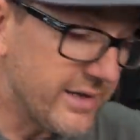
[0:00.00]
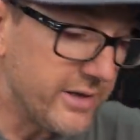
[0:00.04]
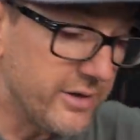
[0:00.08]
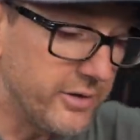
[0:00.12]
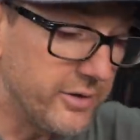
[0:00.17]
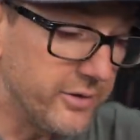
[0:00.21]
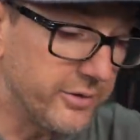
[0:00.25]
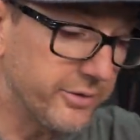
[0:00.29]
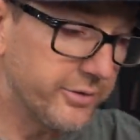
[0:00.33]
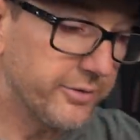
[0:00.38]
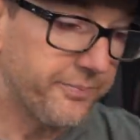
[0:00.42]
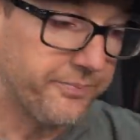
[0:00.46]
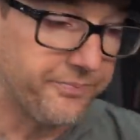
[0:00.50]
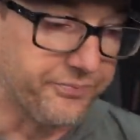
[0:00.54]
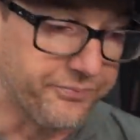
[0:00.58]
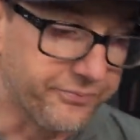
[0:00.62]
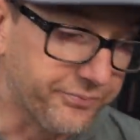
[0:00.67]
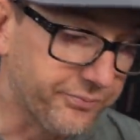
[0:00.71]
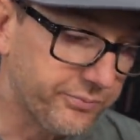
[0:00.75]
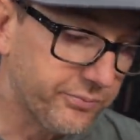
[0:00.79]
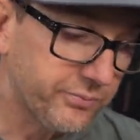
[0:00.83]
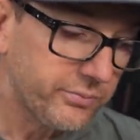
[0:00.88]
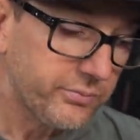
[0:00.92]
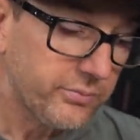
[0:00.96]
use
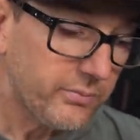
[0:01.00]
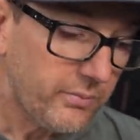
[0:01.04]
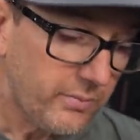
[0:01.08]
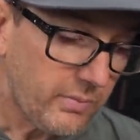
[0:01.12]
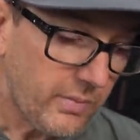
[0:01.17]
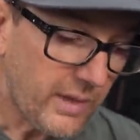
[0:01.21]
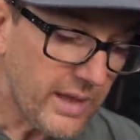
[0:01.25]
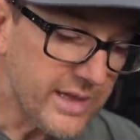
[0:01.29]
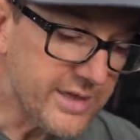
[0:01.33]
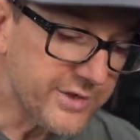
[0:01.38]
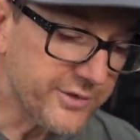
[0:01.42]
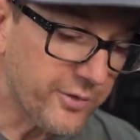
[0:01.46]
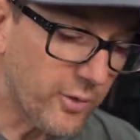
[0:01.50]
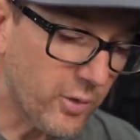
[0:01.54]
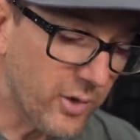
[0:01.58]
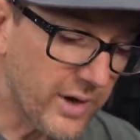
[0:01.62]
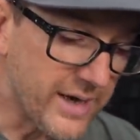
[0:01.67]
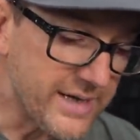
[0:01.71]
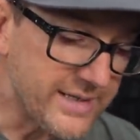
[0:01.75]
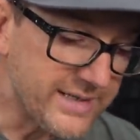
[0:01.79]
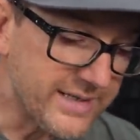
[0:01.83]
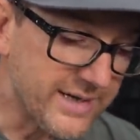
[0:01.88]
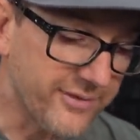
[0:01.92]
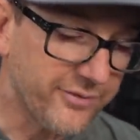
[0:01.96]
is for
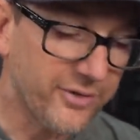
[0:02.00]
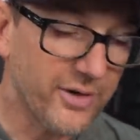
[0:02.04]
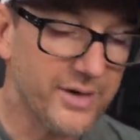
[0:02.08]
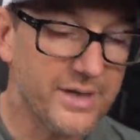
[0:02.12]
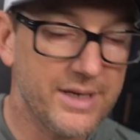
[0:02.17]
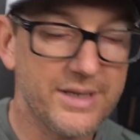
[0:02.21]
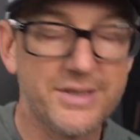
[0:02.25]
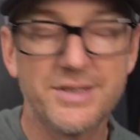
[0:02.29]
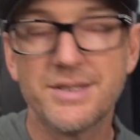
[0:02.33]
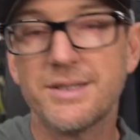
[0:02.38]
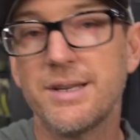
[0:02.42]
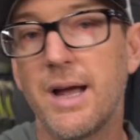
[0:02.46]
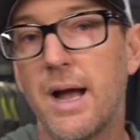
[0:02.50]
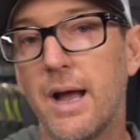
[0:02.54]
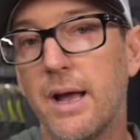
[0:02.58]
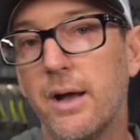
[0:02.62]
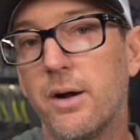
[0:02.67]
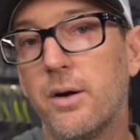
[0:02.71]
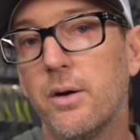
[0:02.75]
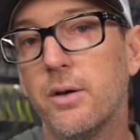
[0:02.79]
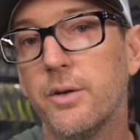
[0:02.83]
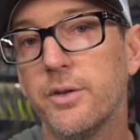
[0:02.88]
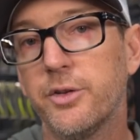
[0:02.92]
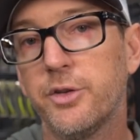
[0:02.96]
a different
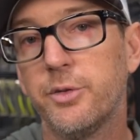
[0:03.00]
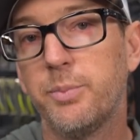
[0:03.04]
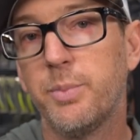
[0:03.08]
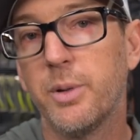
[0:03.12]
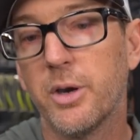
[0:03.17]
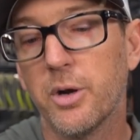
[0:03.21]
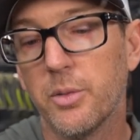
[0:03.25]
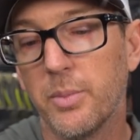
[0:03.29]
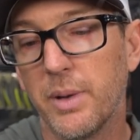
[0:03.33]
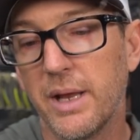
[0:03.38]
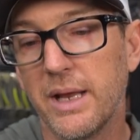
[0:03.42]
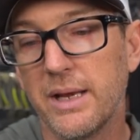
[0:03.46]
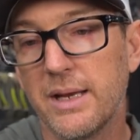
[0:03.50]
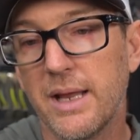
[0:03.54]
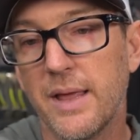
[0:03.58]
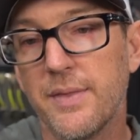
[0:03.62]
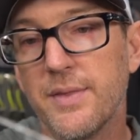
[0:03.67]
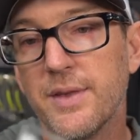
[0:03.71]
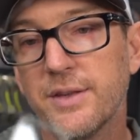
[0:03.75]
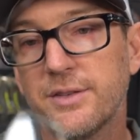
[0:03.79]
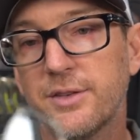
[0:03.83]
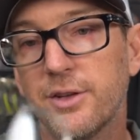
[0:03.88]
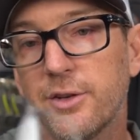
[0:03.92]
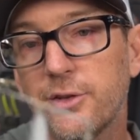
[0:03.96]
style spinnerbait,
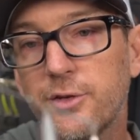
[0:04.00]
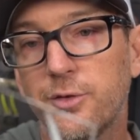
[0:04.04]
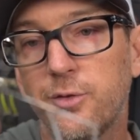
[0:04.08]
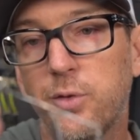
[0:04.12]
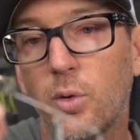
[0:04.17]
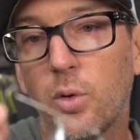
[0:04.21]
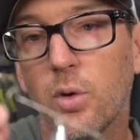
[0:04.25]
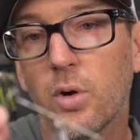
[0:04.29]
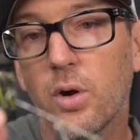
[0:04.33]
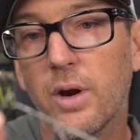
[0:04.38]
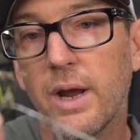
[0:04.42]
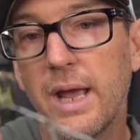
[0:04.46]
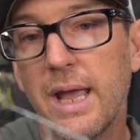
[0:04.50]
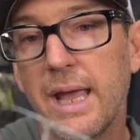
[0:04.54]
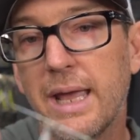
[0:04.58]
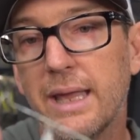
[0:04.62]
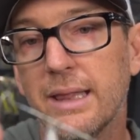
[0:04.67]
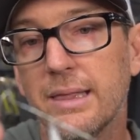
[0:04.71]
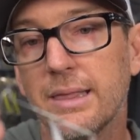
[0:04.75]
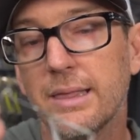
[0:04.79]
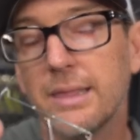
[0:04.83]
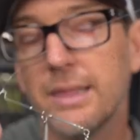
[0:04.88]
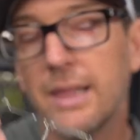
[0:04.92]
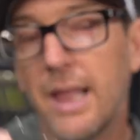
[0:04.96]
and this is for
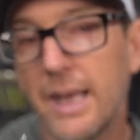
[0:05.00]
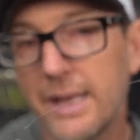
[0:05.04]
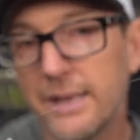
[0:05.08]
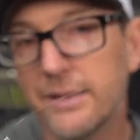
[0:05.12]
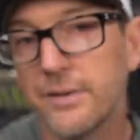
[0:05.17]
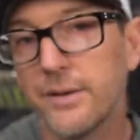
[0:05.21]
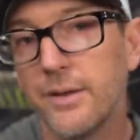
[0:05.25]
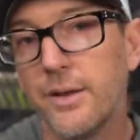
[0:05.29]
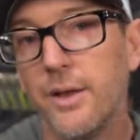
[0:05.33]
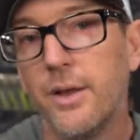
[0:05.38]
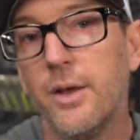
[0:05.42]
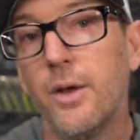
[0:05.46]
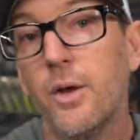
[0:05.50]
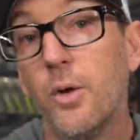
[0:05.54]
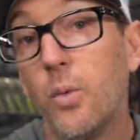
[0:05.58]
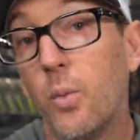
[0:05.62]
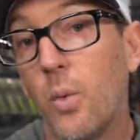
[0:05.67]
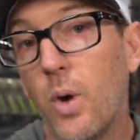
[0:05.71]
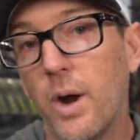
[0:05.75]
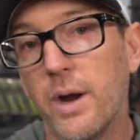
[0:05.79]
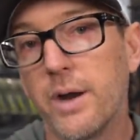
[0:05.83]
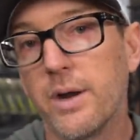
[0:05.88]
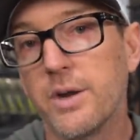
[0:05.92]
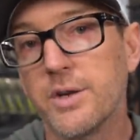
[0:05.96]
a light
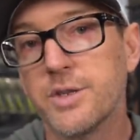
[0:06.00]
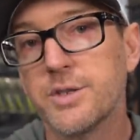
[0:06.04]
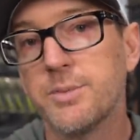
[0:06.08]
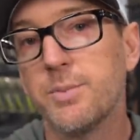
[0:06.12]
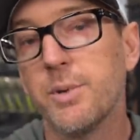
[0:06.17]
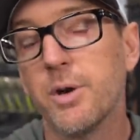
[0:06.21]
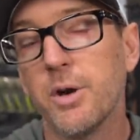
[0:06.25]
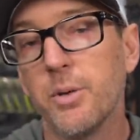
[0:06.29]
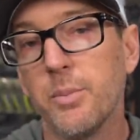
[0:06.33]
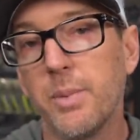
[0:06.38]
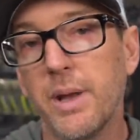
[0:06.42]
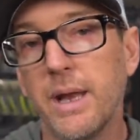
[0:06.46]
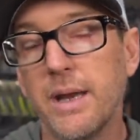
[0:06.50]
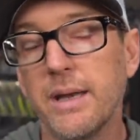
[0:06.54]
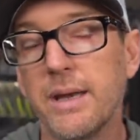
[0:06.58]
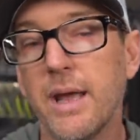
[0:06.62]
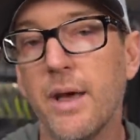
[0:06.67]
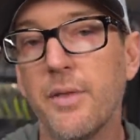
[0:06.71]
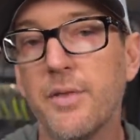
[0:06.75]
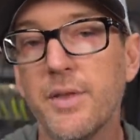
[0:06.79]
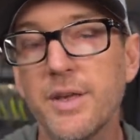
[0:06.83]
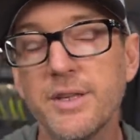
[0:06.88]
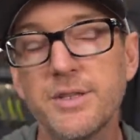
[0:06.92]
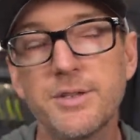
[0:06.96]
wire spinnerbait.
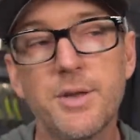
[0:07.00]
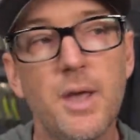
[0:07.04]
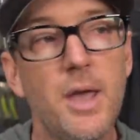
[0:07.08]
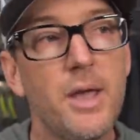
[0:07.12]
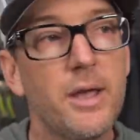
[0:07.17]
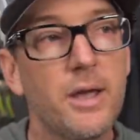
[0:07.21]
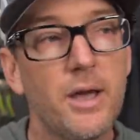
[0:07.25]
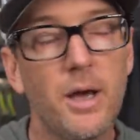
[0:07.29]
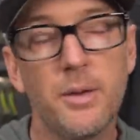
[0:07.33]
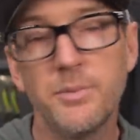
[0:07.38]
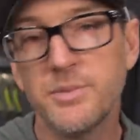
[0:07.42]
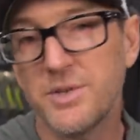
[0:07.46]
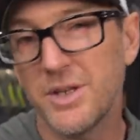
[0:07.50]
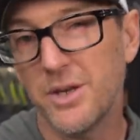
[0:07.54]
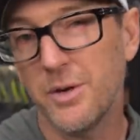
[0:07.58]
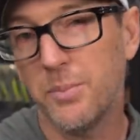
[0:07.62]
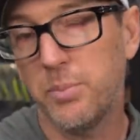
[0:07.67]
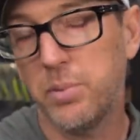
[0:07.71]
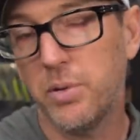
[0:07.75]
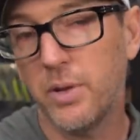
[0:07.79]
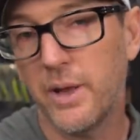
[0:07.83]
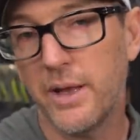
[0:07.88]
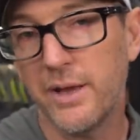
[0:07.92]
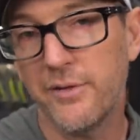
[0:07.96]
Now this comes into
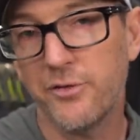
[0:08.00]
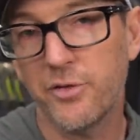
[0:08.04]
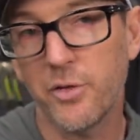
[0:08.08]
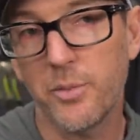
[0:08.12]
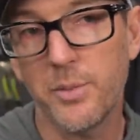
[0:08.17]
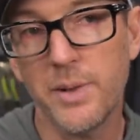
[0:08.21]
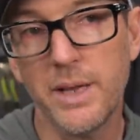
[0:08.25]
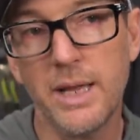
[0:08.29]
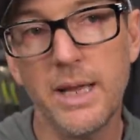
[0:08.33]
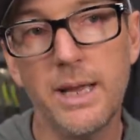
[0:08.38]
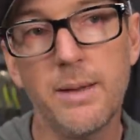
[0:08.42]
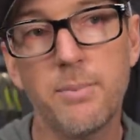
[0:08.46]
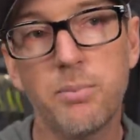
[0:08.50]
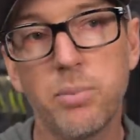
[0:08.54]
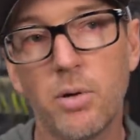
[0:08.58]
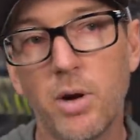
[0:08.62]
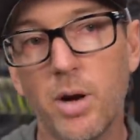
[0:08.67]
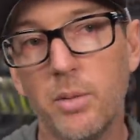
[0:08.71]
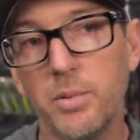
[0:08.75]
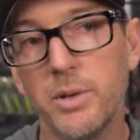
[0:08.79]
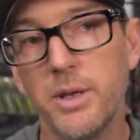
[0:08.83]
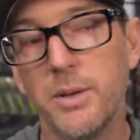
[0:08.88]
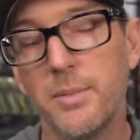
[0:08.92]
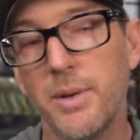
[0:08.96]
play for me
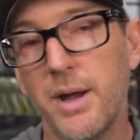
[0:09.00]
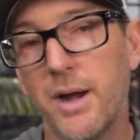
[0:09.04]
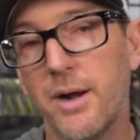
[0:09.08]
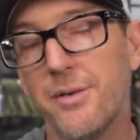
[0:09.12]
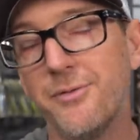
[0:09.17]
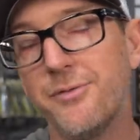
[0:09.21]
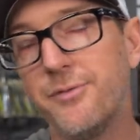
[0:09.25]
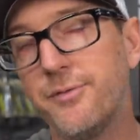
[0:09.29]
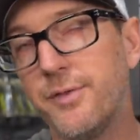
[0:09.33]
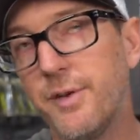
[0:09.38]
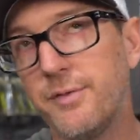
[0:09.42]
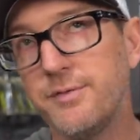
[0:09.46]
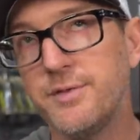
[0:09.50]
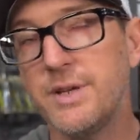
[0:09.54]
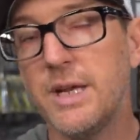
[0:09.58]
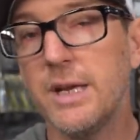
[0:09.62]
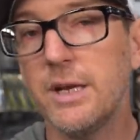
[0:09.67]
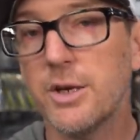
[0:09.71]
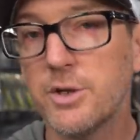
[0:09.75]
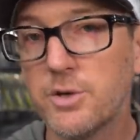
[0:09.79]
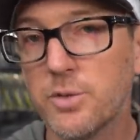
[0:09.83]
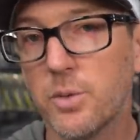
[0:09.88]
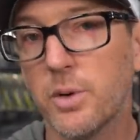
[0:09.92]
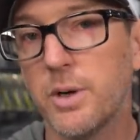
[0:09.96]
probably about
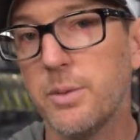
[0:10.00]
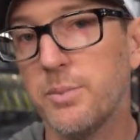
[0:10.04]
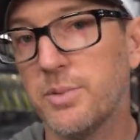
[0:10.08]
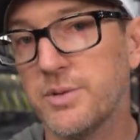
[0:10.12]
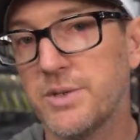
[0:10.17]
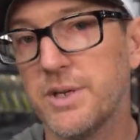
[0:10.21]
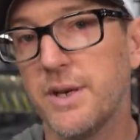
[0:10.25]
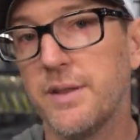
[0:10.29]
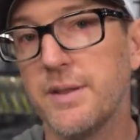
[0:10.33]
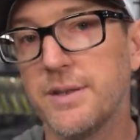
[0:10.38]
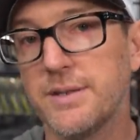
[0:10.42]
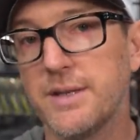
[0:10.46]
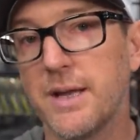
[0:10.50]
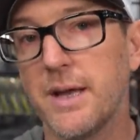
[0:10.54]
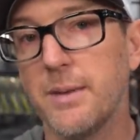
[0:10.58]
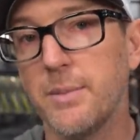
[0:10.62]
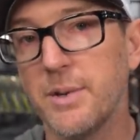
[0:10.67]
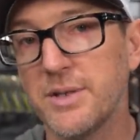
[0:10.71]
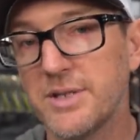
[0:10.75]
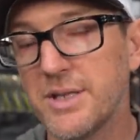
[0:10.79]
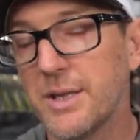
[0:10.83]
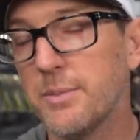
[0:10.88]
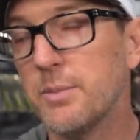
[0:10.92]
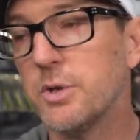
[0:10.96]
15 to 20% of the time.
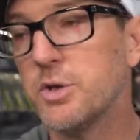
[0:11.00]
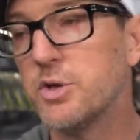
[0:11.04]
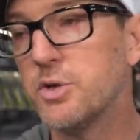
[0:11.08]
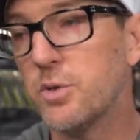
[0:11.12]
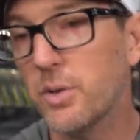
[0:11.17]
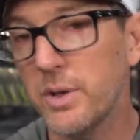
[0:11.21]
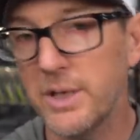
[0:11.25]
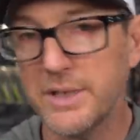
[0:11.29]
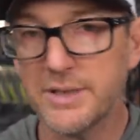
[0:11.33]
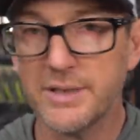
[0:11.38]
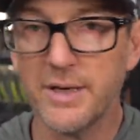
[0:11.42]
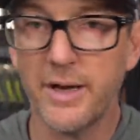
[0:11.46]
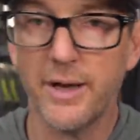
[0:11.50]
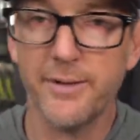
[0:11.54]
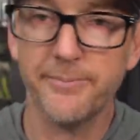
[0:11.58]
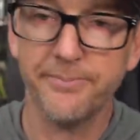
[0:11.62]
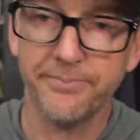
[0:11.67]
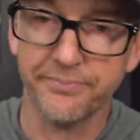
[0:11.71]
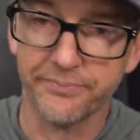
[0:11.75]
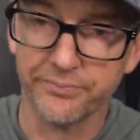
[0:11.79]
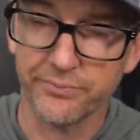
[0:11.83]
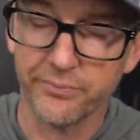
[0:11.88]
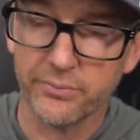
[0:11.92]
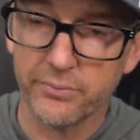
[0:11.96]
I say the majority of the time,
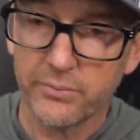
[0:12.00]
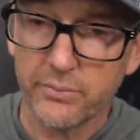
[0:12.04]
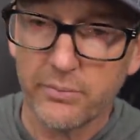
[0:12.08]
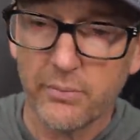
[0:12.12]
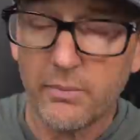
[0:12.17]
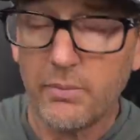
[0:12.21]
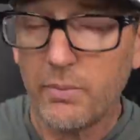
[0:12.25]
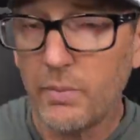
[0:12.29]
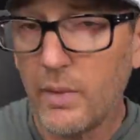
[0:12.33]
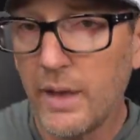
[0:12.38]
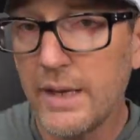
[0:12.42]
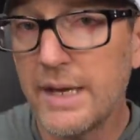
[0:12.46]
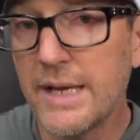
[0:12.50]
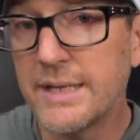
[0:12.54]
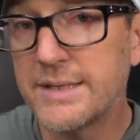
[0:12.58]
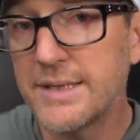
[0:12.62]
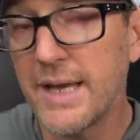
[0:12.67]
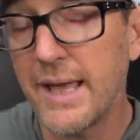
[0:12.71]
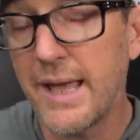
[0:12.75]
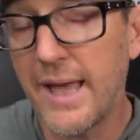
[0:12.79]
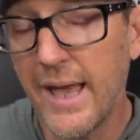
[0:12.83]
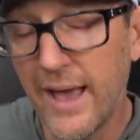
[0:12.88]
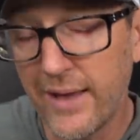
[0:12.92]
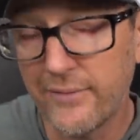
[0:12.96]
it's
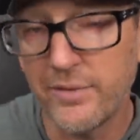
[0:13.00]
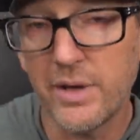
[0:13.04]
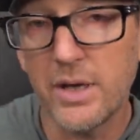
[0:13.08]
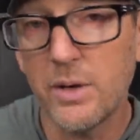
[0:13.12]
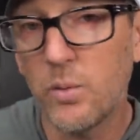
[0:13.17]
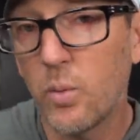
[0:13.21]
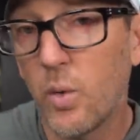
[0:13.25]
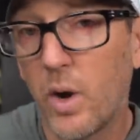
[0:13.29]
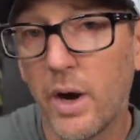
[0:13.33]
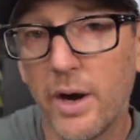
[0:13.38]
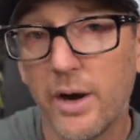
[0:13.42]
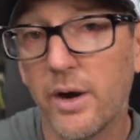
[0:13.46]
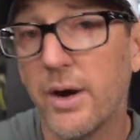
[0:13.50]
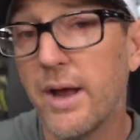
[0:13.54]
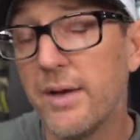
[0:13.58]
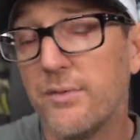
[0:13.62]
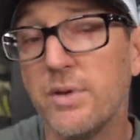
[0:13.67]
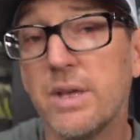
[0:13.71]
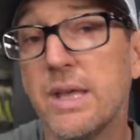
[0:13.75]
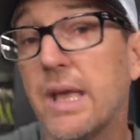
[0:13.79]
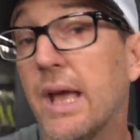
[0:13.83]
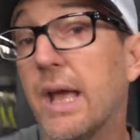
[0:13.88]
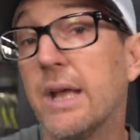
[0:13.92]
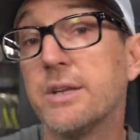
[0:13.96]
a heavy wire,
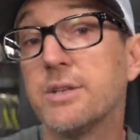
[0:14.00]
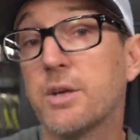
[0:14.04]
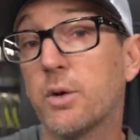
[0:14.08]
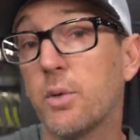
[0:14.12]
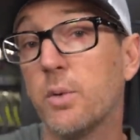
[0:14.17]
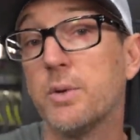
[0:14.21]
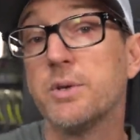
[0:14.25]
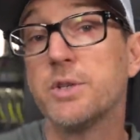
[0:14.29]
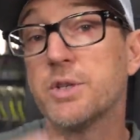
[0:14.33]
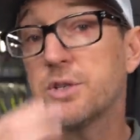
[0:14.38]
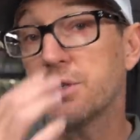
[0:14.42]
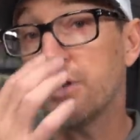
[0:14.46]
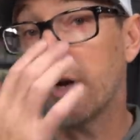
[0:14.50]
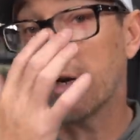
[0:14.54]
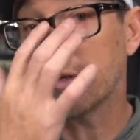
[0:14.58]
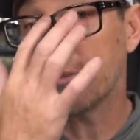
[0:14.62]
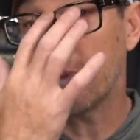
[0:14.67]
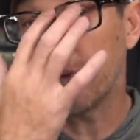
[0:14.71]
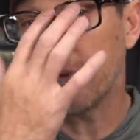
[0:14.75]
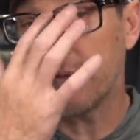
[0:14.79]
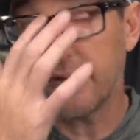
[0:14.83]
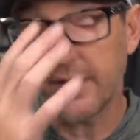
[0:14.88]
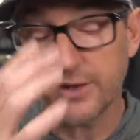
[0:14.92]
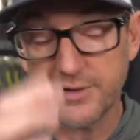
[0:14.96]
heavy gauge like what we just talked
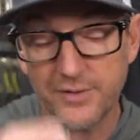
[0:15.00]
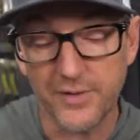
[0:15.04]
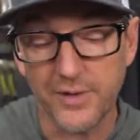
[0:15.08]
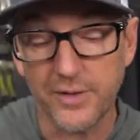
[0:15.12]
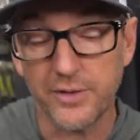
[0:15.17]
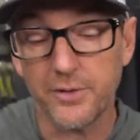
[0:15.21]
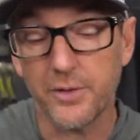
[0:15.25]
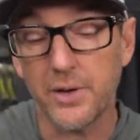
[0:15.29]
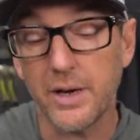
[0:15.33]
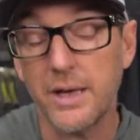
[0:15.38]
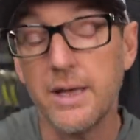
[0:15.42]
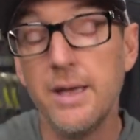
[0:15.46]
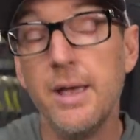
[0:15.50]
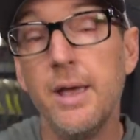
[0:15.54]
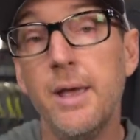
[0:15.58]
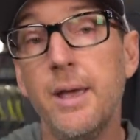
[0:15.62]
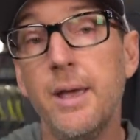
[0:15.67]
about, the SV3.